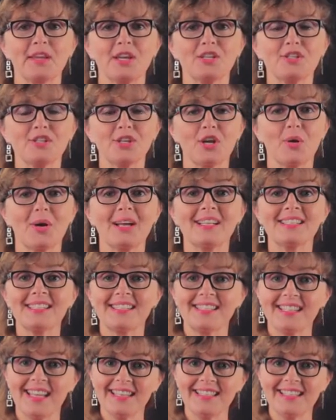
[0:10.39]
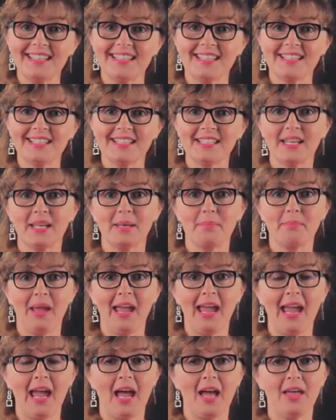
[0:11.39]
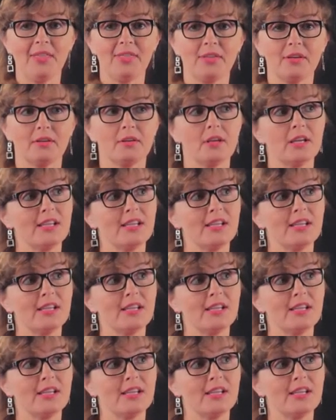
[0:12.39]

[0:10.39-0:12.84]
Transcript: So, a sentence in math